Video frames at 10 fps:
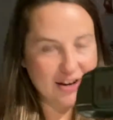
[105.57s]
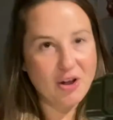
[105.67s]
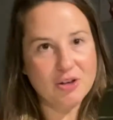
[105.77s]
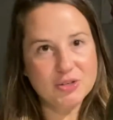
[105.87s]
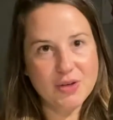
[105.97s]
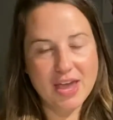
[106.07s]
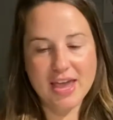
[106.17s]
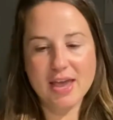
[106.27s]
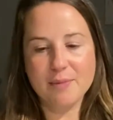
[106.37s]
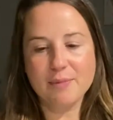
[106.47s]
it also
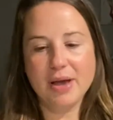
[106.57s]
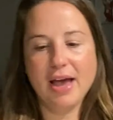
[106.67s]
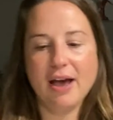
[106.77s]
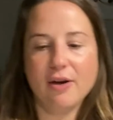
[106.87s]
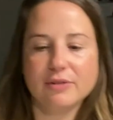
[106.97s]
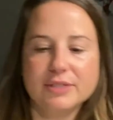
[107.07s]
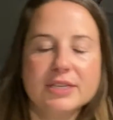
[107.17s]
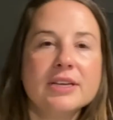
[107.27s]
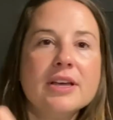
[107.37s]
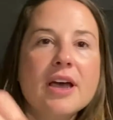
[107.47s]
came out,
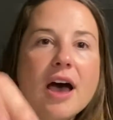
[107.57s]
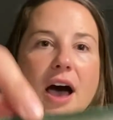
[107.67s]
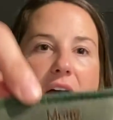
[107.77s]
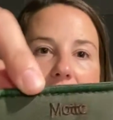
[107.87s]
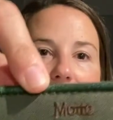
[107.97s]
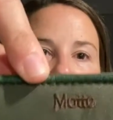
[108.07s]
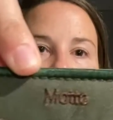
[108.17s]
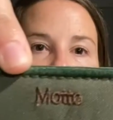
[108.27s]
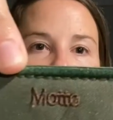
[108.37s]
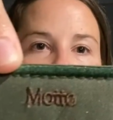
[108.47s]
it
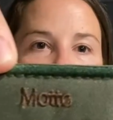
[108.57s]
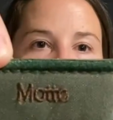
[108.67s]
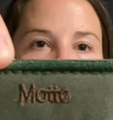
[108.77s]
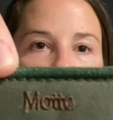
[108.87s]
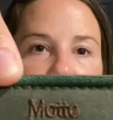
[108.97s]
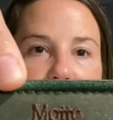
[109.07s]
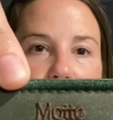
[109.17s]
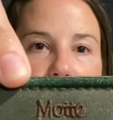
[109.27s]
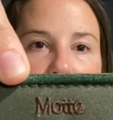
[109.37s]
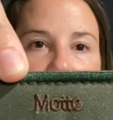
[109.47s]
came with this one as
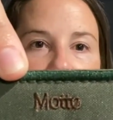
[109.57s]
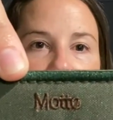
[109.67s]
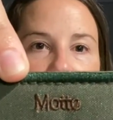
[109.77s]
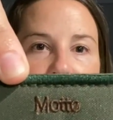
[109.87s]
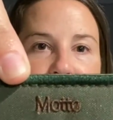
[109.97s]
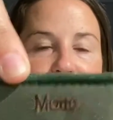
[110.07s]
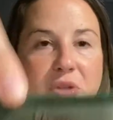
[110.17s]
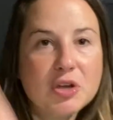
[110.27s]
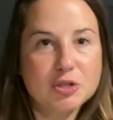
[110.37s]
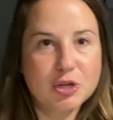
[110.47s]
well.
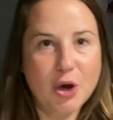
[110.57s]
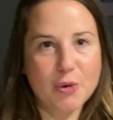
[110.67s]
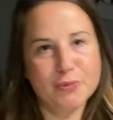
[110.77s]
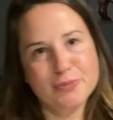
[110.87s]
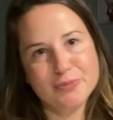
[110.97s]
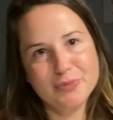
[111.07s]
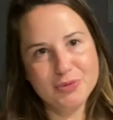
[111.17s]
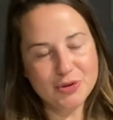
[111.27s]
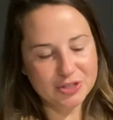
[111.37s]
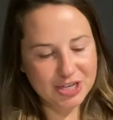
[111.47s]
So
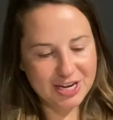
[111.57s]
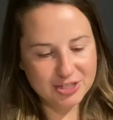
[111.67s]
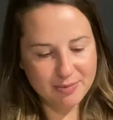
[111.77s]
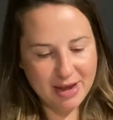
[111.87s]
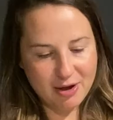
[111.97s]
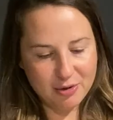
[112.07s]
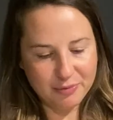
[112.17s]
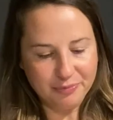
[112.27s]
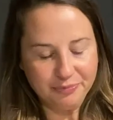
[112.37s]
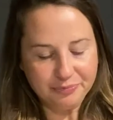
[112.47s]
you can change them
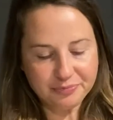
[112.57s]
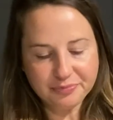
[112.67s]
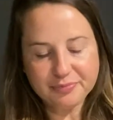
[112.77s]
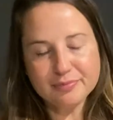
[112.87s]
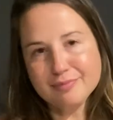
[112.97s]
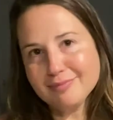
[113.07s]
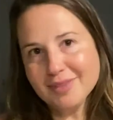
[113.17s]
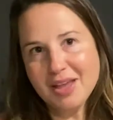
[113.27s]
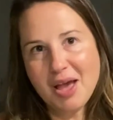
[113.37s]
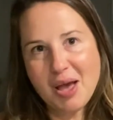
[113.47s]
out.
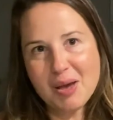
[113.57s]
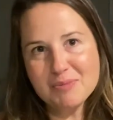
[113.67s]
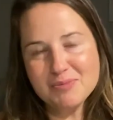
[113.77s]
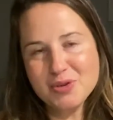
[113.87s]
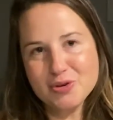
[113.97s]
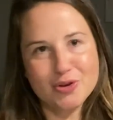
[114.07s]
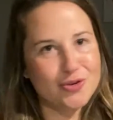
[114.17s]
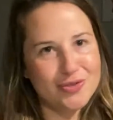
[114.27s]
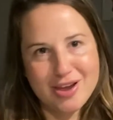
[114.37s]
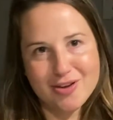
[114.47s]
Um, you could
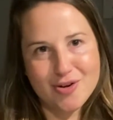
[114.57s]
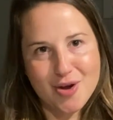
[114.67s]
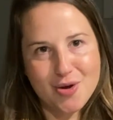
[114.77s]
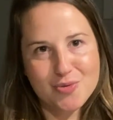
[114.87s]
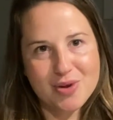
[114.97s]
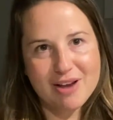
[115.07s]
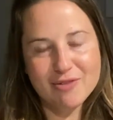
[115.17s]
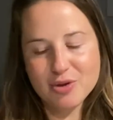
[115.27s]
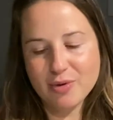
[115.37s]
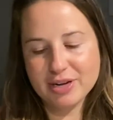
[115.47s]
create your own, whatever
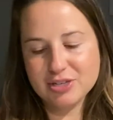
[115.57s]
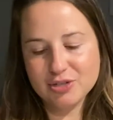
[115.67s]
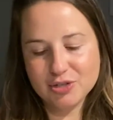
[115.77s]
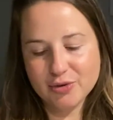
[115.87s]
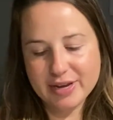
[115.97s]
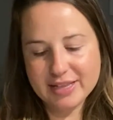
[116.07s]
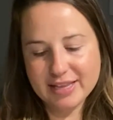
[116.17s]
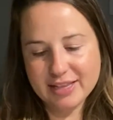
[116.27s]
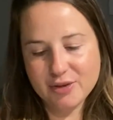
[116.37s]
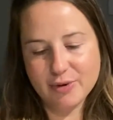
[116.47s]
you wanted to do,
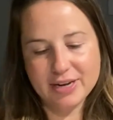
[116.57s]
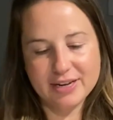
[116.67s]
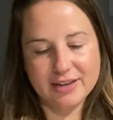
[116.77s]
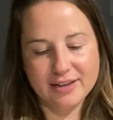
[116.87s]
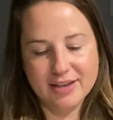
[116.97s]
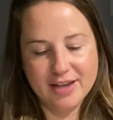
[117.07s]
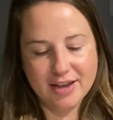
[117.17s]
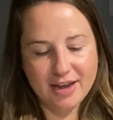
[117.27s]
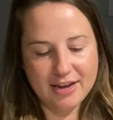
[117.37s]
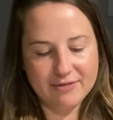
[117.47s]
anything that you wanted to
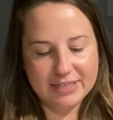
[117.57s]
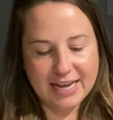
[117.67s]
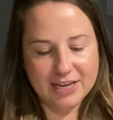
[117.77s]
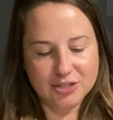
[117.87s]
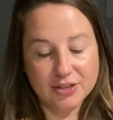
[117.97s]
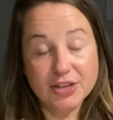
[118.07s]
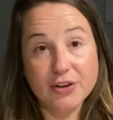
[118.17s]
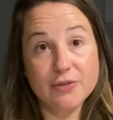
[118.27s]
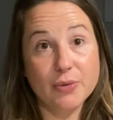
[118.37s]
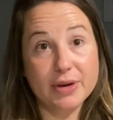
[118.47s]
kind of attach on
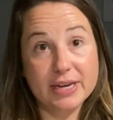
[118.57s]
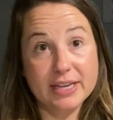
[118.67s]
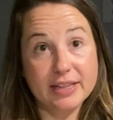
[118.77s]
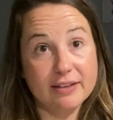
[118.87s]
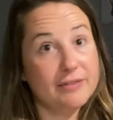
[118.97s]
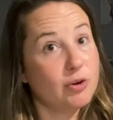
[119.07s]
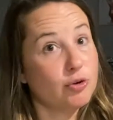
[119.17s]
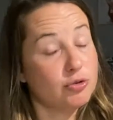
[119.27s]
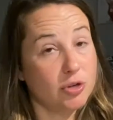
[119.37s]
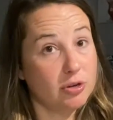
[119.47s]
there if you wanted to get like a
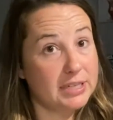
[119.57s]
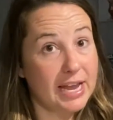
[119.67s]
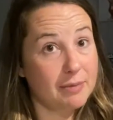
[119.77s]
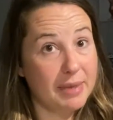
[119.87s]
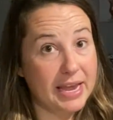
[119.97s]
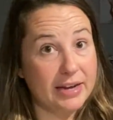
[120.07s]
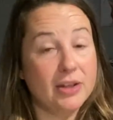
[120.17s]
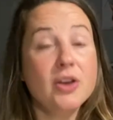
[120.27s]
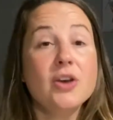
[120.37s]
Velcro dog tag made,